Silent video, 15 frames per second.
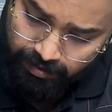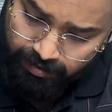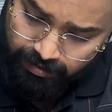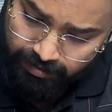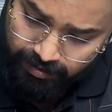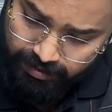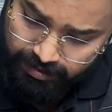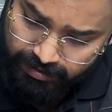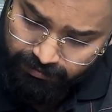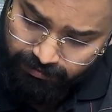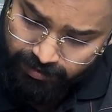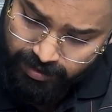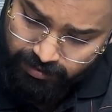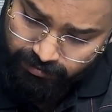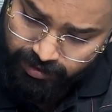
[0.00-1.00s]
this is the
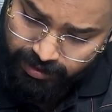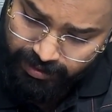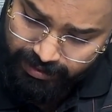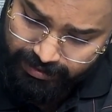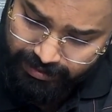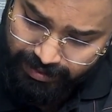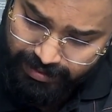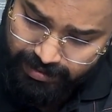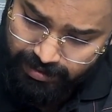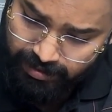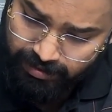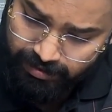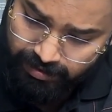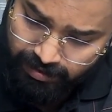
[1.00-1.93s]
first question, it says the